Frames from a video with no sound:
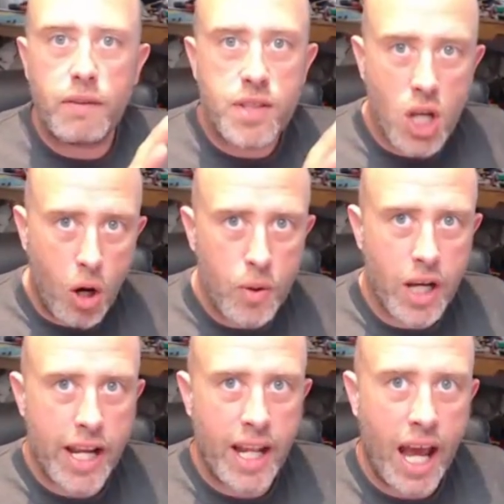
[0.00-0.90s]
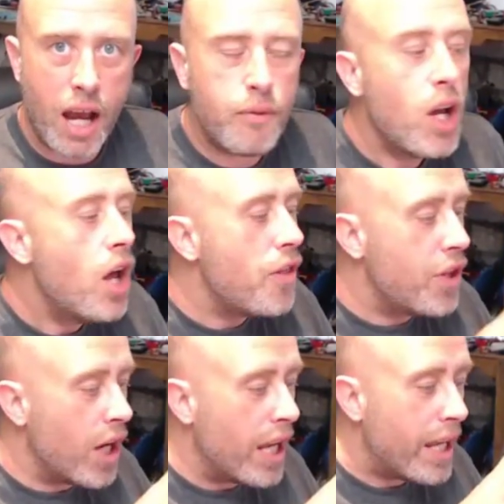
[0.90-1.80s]
We have told iNav
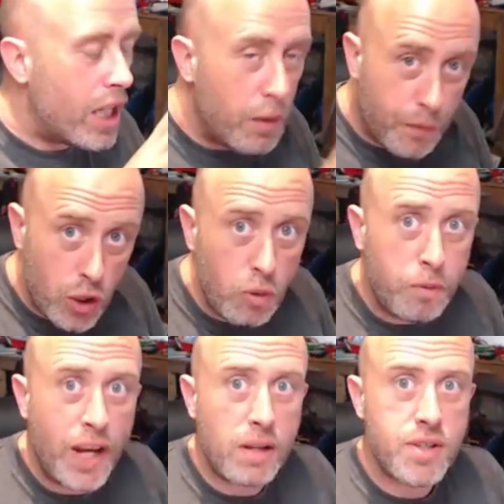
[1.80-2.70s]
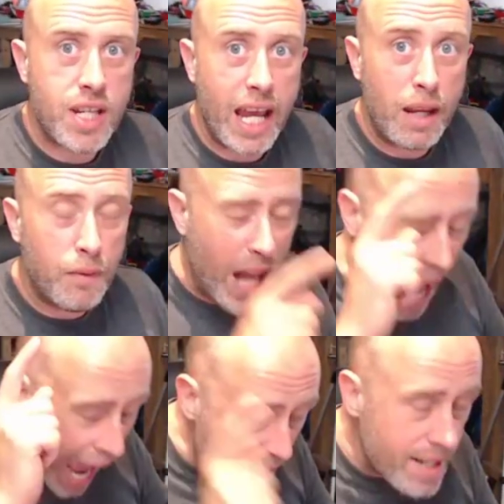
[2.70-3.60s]
that if you safe
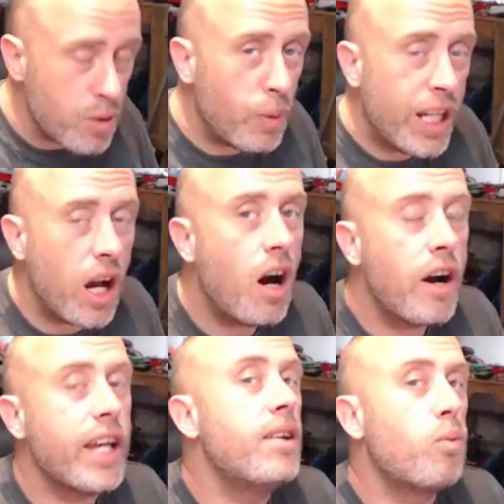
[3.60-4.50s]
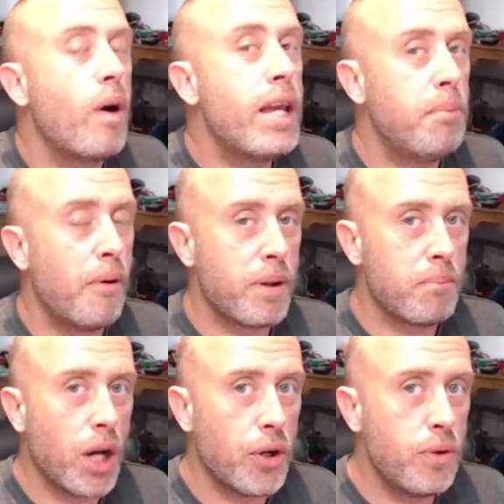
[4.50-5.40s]
and we are in
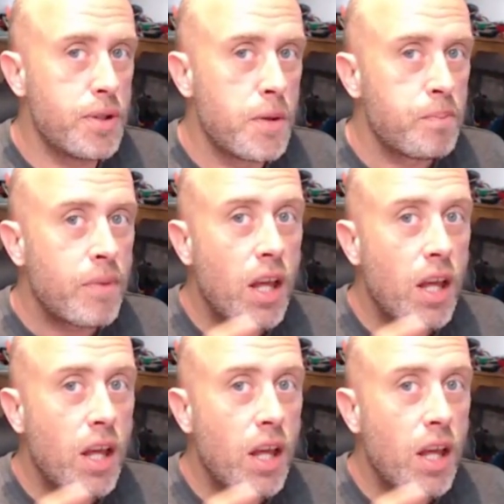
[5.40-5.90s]
waypoint mode,